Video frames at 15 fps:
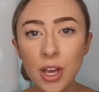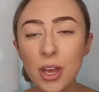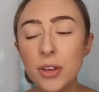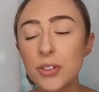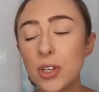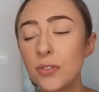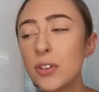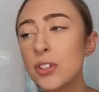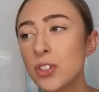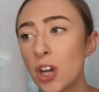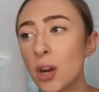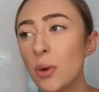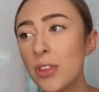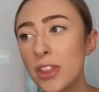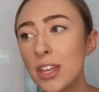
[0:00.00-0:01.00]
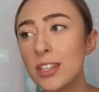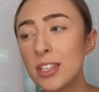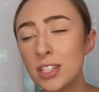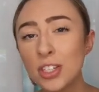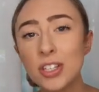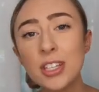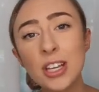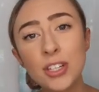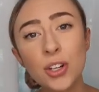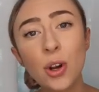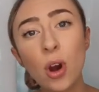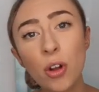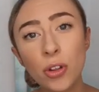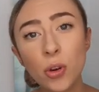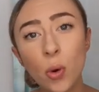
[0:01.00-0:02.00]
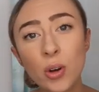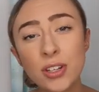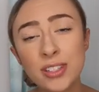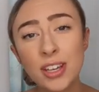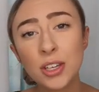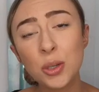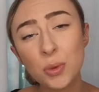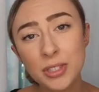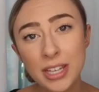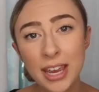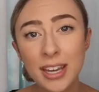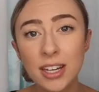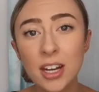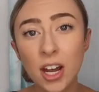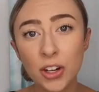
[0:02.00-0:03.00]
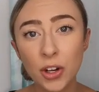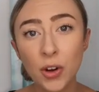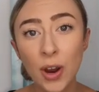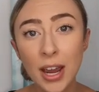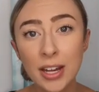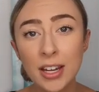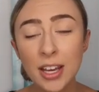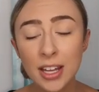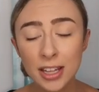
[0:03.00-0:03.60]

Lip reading: so if you start with this and just enter all the courses that you will take in undergrad,